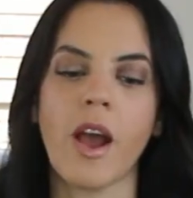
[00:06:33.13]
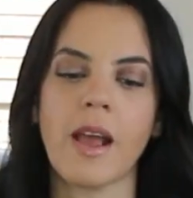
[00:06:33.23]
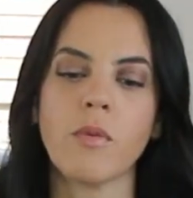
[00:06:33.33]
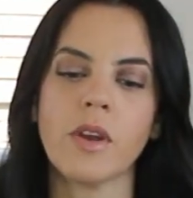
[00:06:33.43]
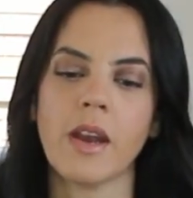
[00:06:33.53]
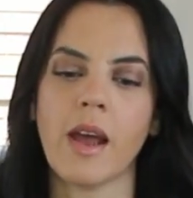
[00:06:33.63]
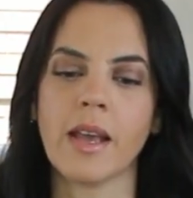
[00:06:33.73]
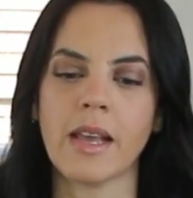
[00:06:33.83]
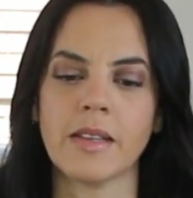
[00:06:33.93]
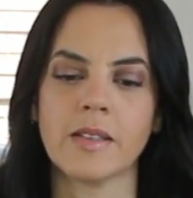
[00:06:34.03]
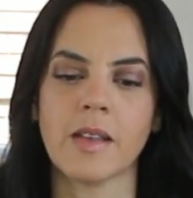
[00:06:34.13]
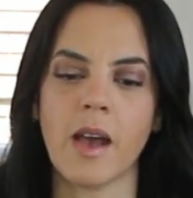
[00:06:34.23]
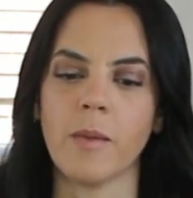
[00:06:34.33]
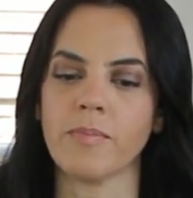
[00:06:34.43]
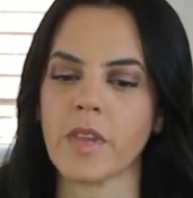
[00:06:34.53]
I would, I guess,
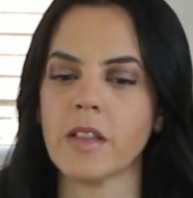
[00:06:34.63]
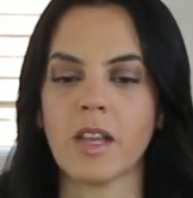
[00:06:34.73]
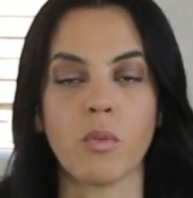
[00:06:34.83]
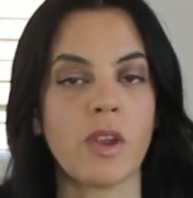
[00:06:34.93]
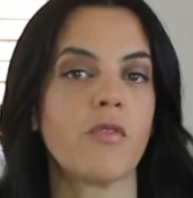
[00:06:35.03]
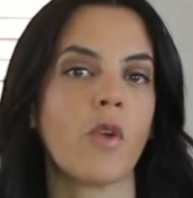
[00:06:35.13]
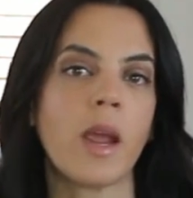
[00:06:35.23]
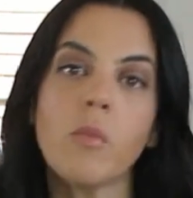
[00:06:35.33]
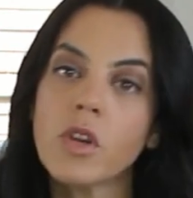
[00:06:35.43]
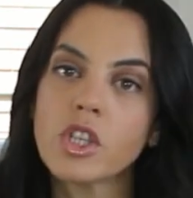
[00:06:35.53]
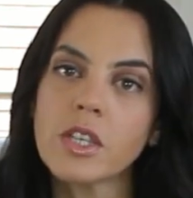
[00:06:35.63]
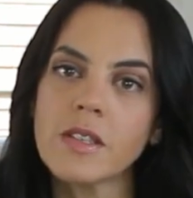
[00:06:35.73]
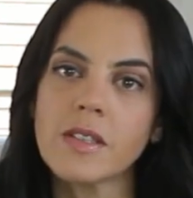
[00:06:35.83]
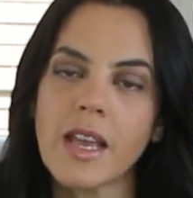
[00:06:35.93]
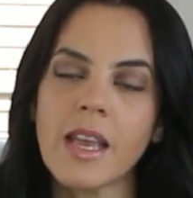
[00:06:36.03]
reframe what she
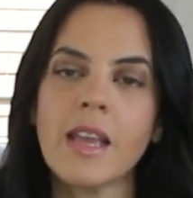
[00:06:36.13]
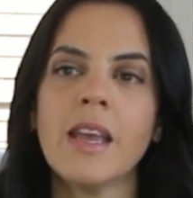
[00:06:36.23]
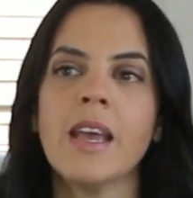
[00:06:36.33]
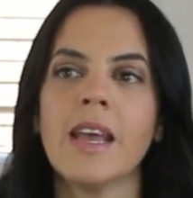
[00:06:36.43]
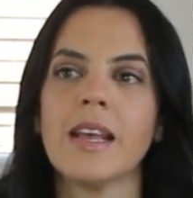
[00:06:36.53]
is saying